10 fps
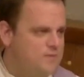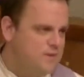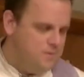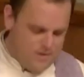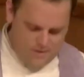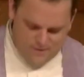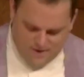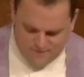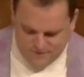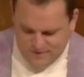in the middle of a
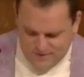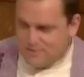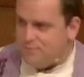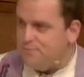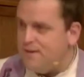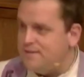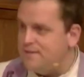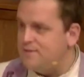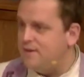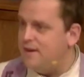conversation with my
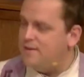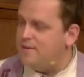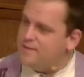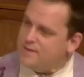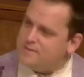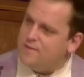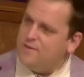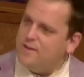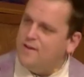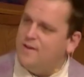sister. I had things
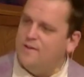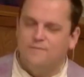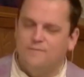going on.